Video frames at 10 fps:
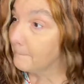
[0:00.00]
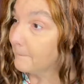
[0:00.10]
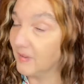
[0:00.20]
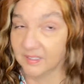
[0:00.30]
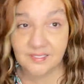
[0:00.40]

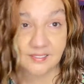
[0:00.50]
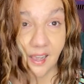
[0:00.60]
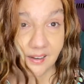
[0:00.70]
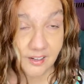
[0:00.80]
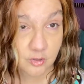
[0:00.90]
It sat
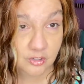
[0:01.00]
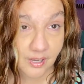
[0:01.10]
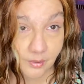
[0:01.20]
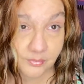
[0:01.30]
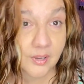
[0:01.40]
on a
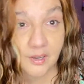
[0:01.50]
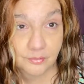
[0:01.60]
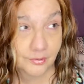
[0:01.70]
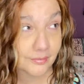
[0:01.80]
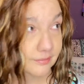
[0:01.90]
shelf
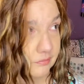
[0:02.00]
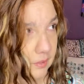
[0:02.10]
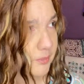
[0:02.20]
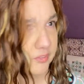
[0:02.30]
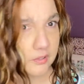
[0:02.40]
for, let me
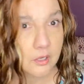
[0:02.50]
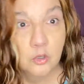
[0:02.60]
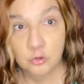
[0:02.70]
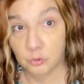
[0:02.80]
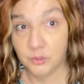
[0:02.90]
see,
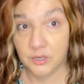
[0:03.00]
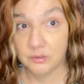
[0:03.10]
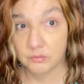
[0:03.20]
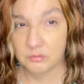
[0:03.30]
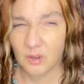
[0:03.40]
2
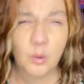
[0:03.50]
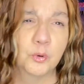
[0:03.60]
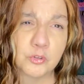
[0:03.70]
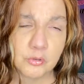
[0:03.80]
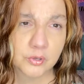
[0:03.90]
years?
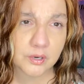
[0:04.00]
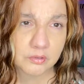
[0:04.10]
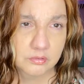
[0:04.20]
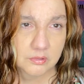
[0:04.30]
Almost 2 years.